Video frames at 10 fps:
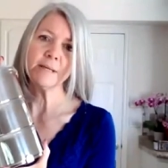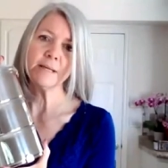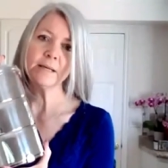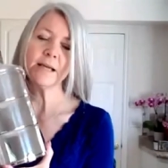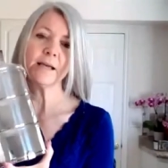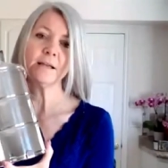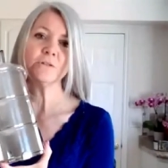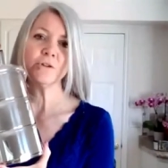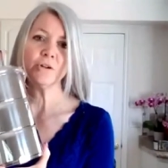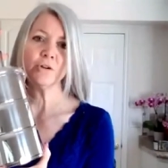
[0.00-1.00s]
them in. Okay,
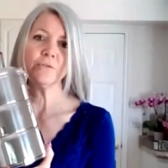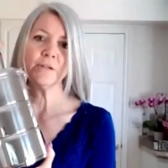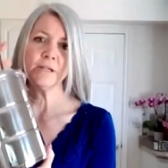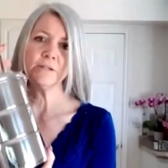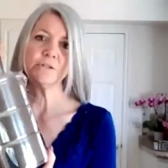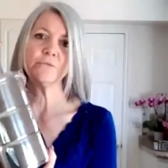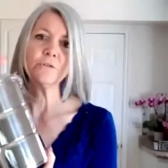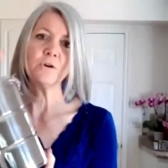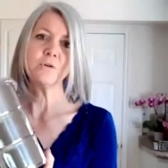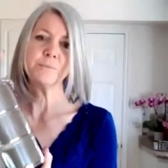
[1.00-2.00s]
so you know, these are for
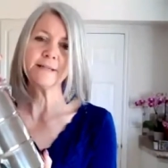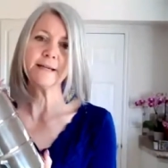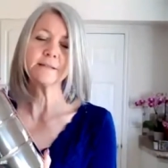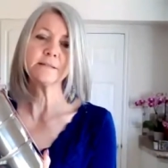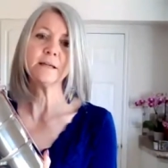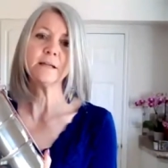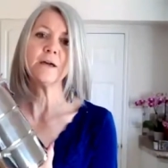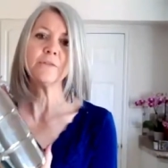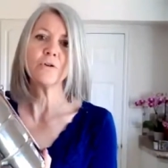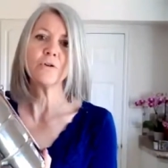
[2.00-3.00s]
the hope sacks and other